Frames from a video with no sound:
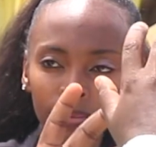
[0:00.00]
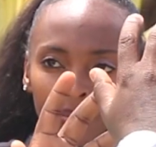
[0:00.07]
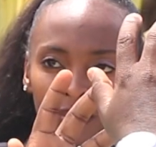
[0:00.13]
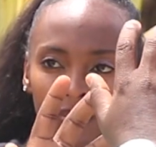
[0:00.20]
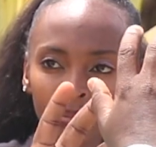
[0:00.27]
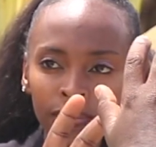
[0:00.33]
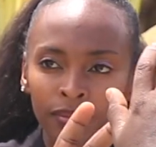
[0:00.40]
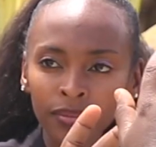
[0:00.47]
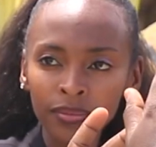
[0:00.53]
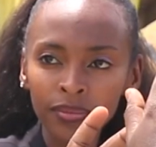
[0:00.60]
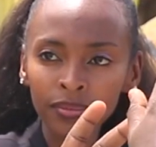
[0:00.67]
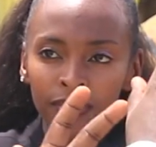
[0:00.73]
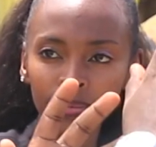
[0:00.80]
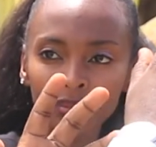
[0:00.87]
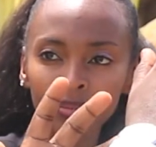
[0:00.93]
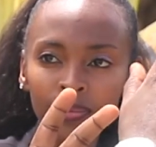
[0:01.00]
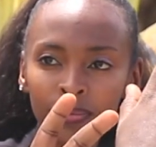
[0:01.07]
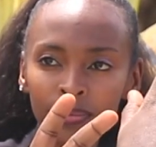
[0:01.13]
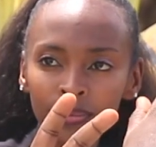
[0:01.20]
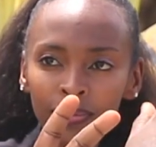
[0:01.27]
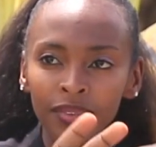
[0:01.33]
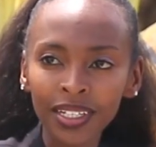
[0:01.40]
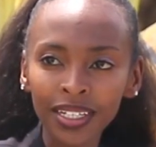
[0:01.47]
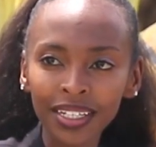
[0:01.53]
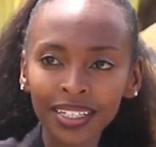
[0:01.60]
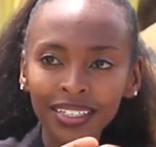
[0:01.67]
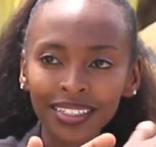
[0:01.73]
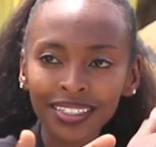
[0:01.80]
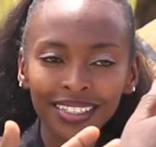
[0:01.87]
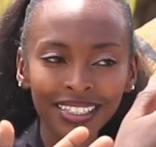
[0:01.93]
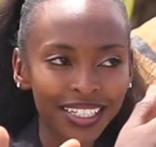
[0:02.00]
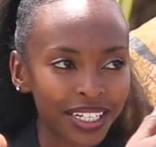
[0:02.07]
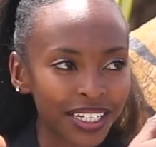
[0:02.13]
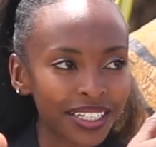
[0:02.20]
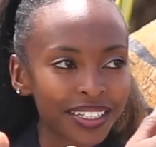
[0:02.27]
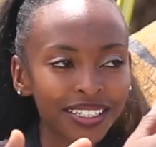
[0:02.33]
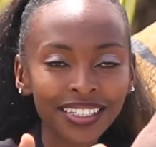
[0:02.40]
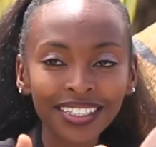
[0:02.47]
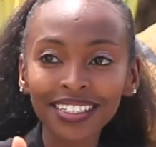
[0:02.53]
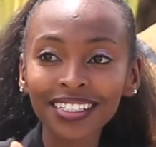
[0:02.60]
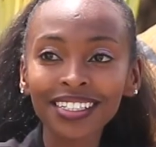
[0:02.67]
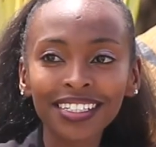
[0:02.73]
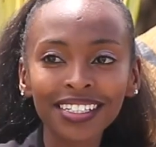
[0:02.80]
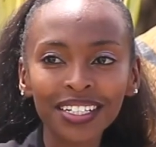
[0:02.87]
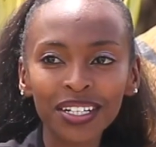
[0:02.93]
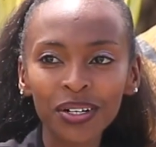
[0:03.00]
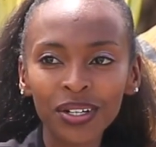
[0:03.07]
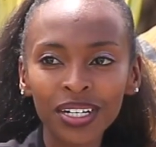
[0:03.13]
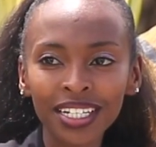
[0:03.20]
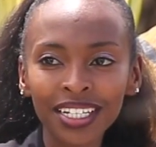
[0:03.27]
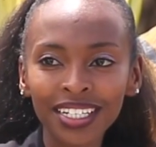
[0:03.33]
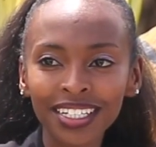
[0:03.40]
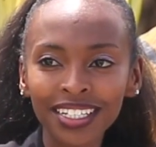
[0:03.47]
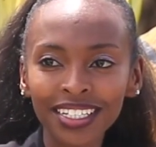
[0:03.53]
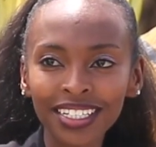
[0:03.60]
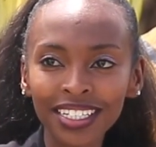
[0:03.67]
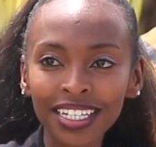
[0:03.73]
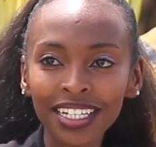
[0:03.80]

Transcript: Mutumba bale there, in a day, you can sell it all.